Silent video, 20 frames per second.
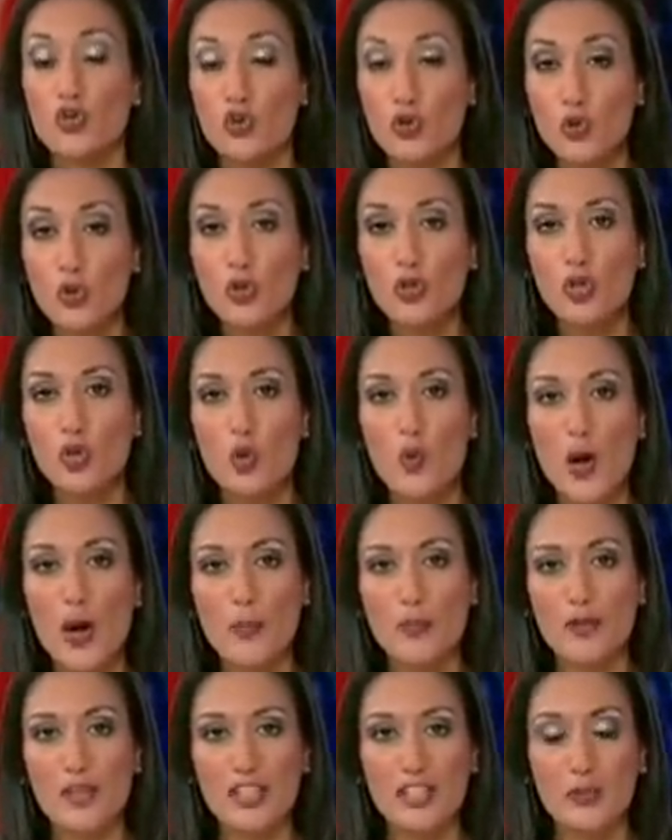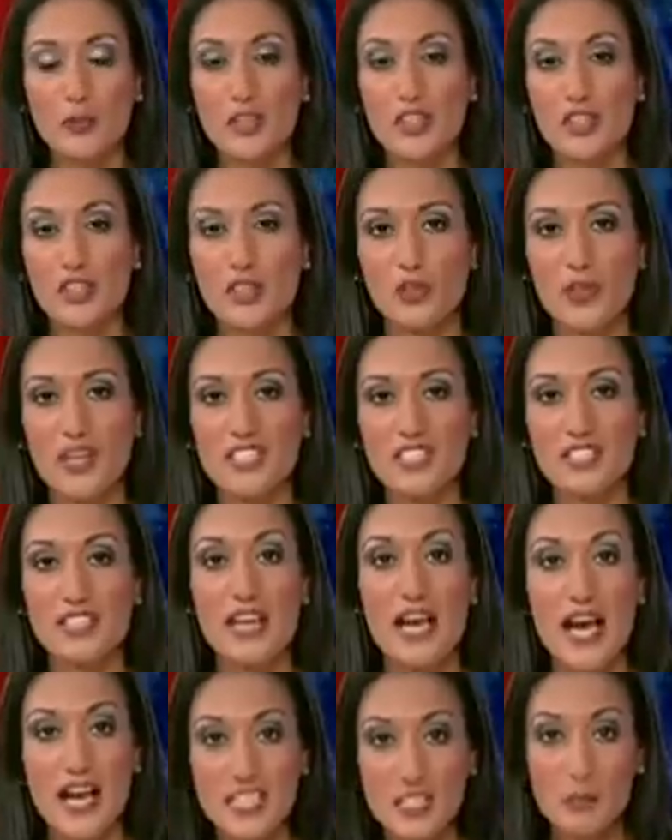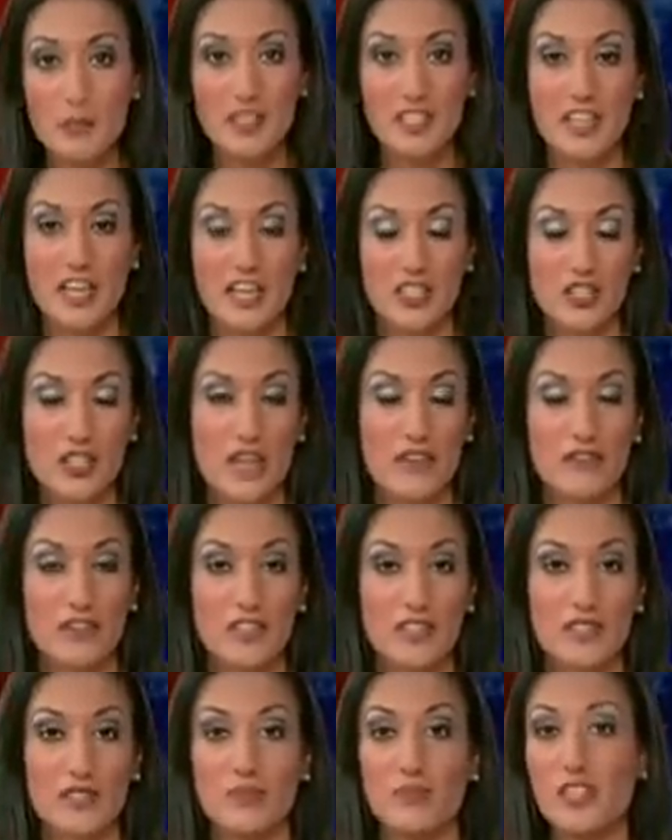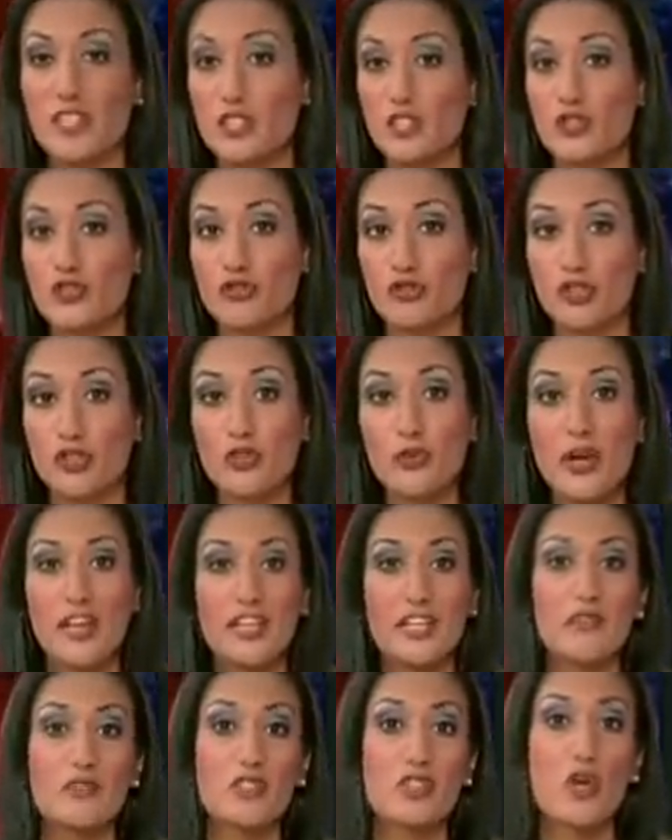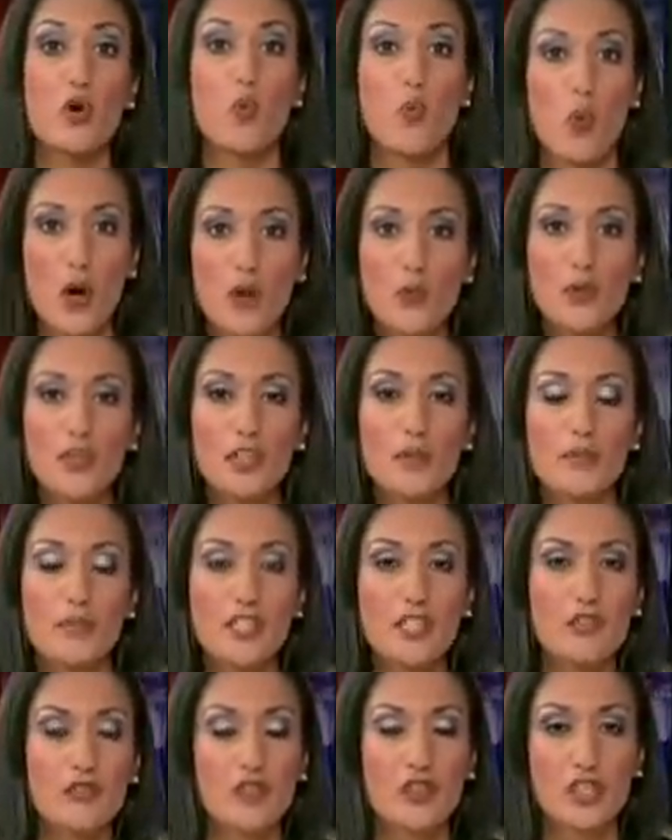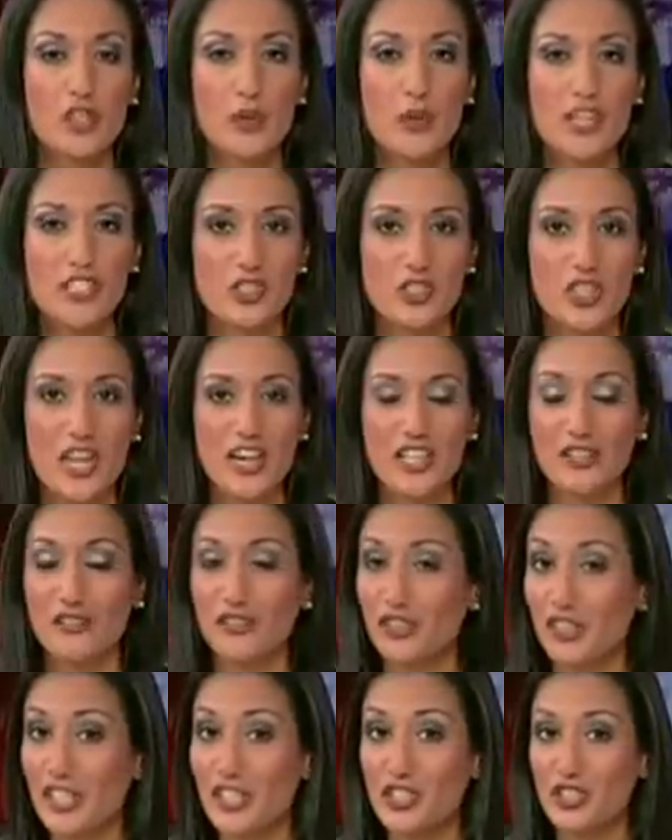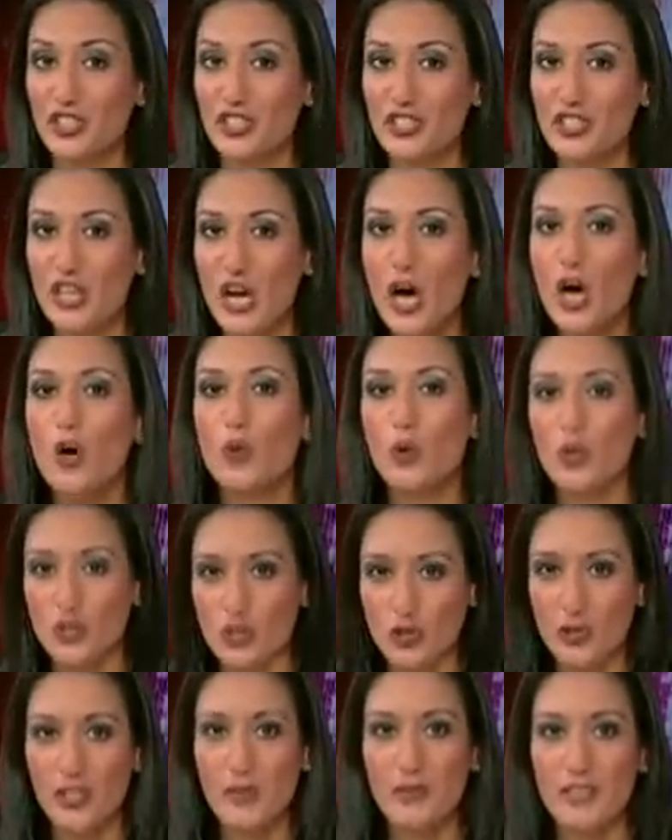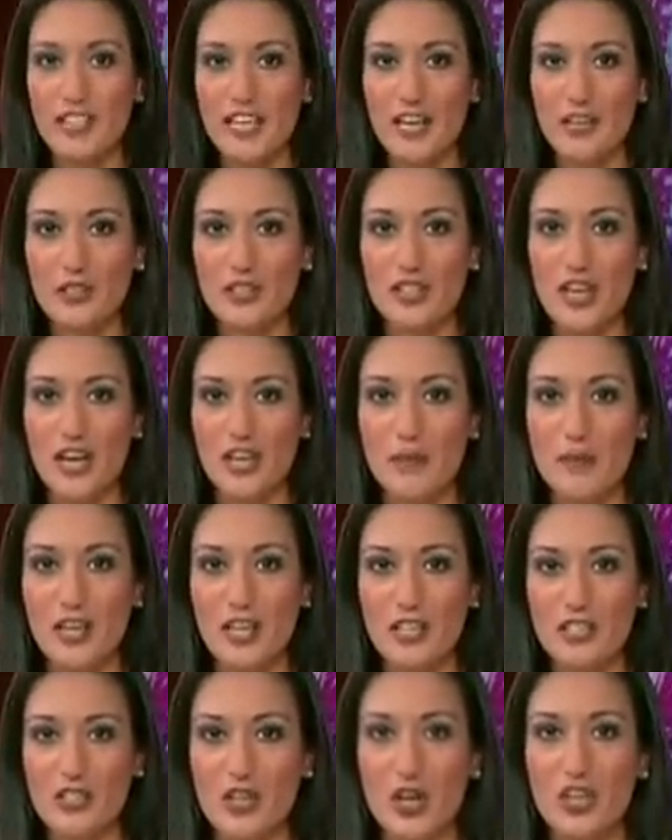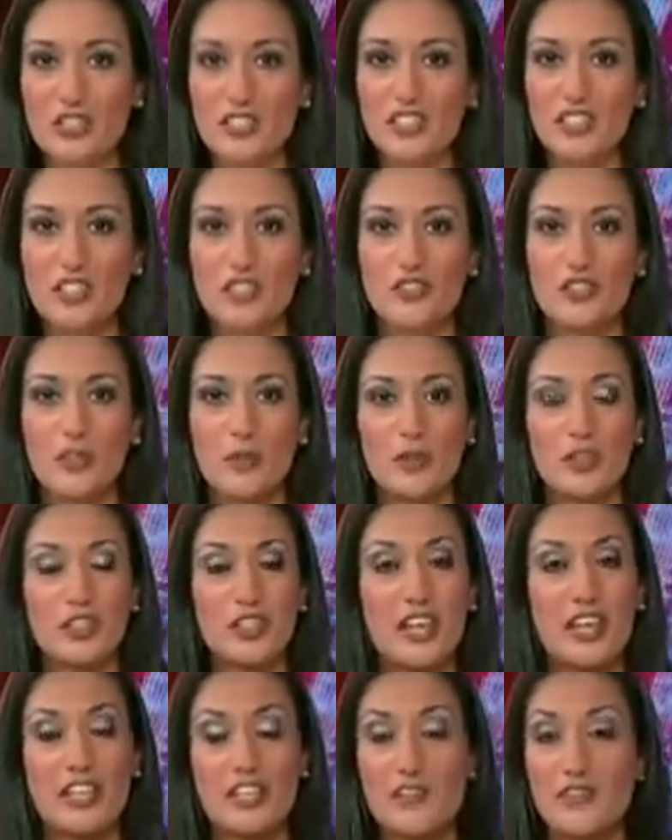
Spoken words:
Google cooperated with the U.S. in espionage efforts. Is it true? And if so, what will it mean for U.S.-China relations? Well, joining me now to talk about it is RT contributor and